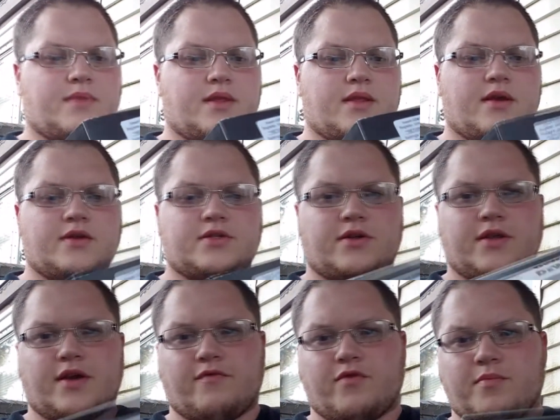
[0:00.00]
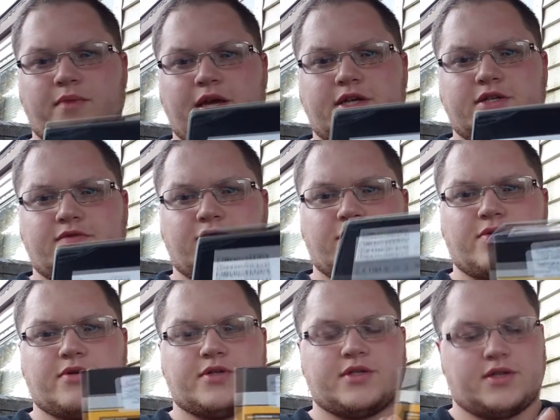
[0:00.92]
there's all the information, of
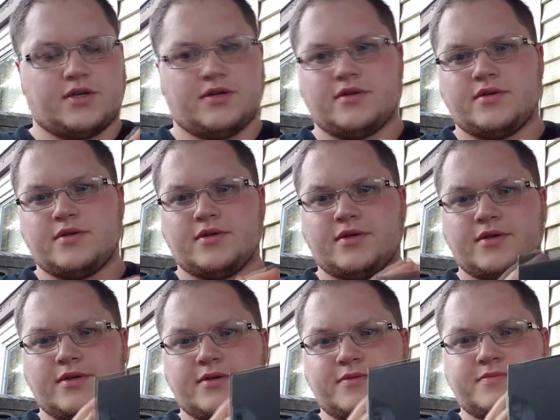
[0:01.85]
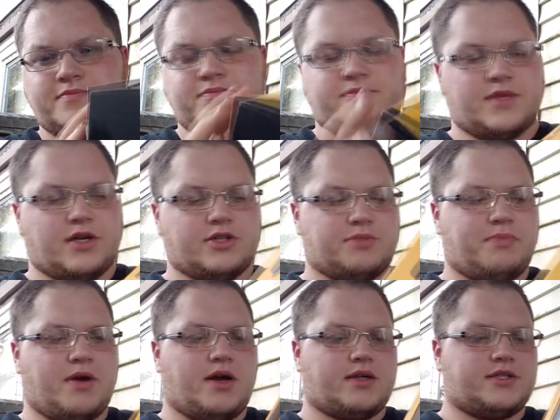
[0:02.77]
course. There's your
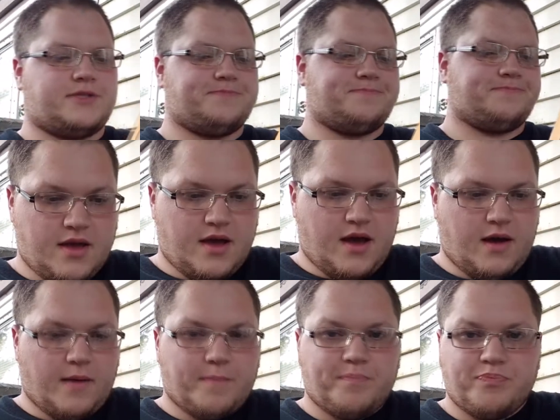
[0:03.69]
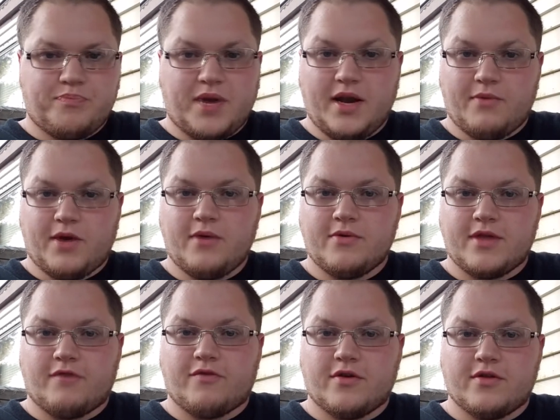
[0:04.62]
box. But anyway,
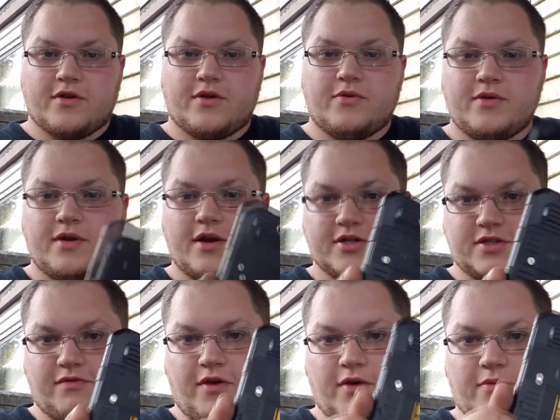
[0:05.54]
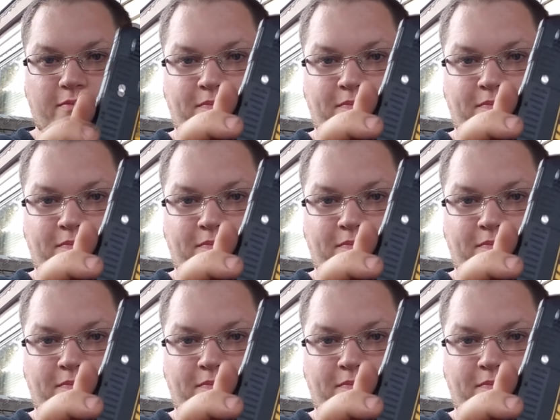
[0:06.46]
without further ado, here's the phone.